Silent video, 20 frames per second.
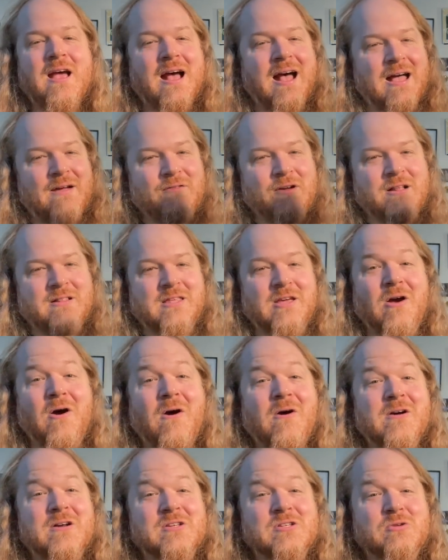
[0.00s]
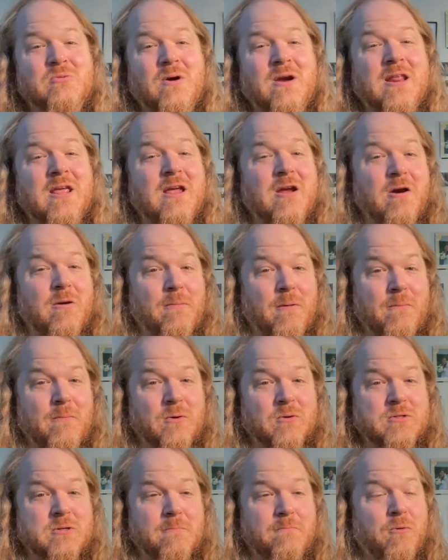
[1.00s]
I've got the artist right here, but
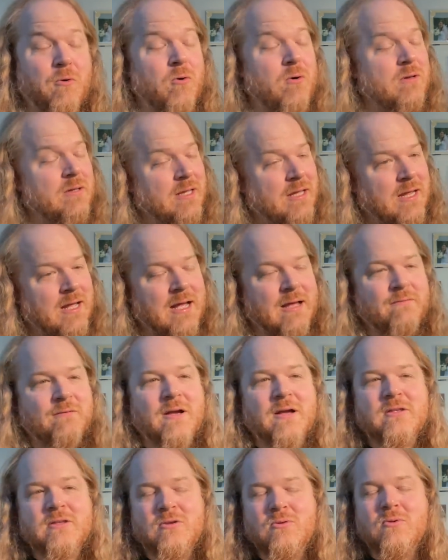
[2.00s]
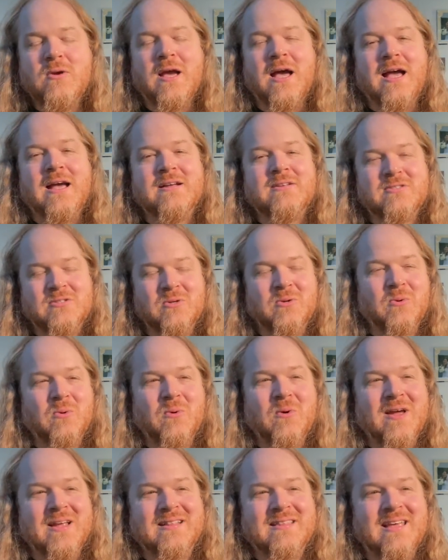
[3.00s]
most importantly, I've got you guys
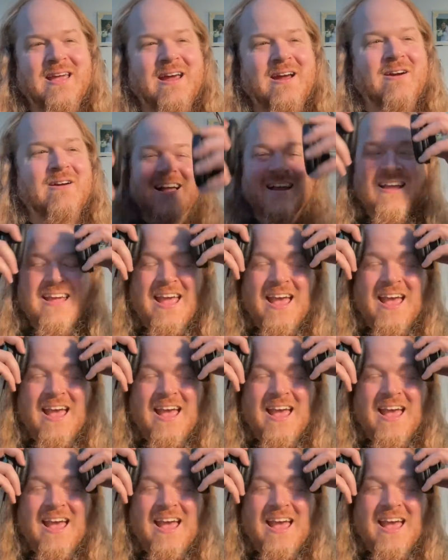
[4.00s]
right there.